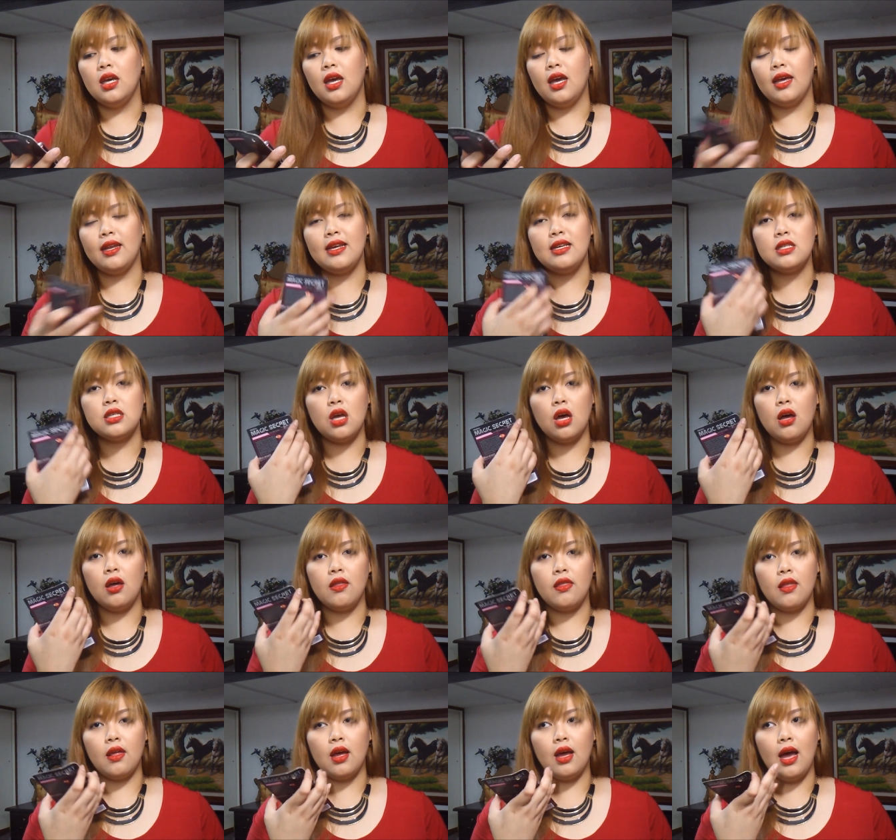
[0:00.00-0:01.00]
and I saw
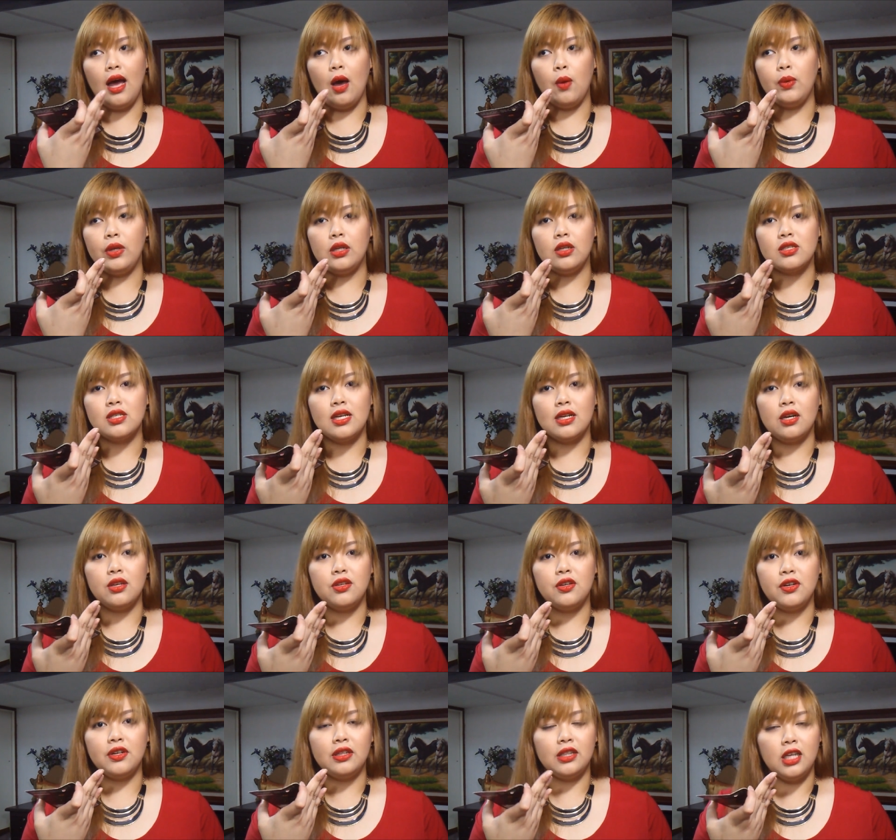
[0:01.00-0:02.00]
how it looks like on
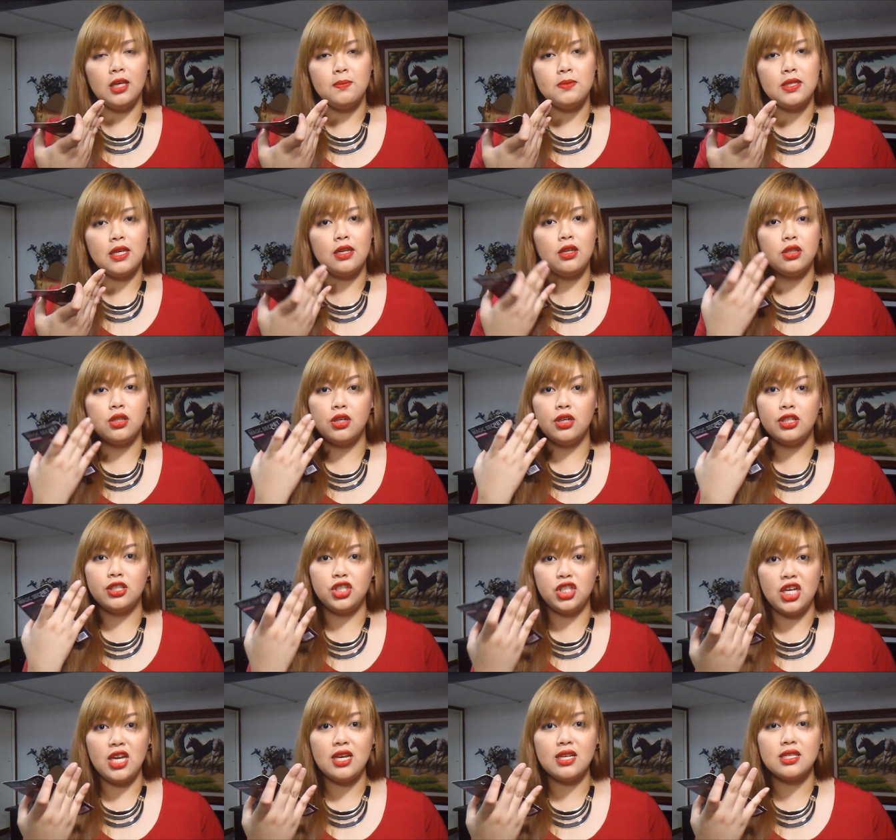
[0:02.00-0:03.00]
her lips and on her
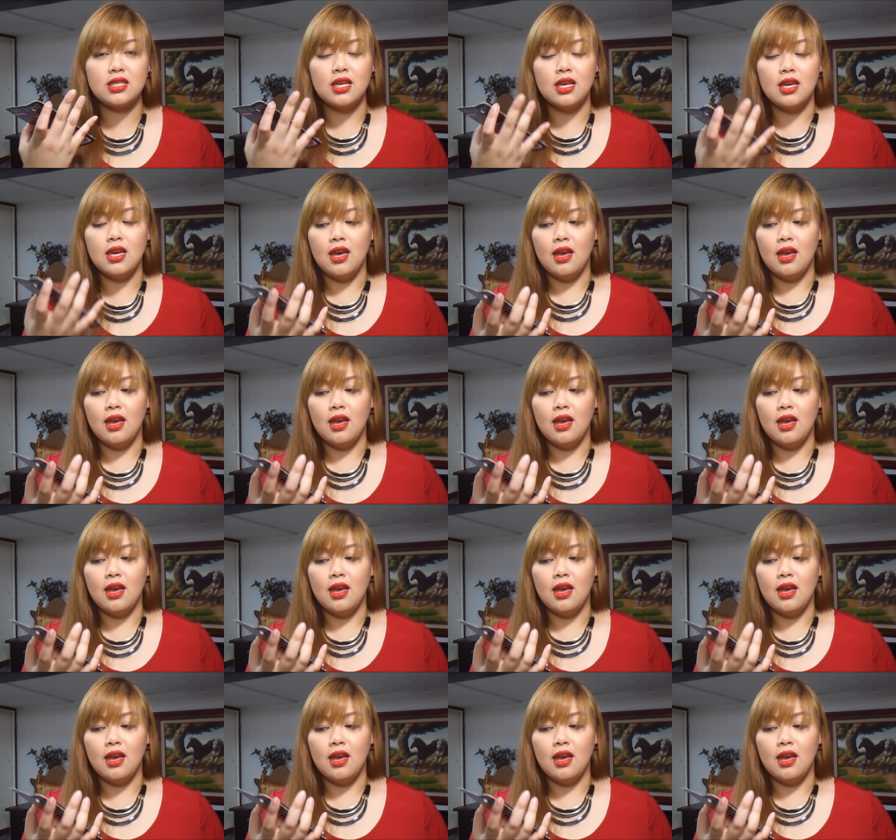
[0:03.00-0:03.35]
cheeks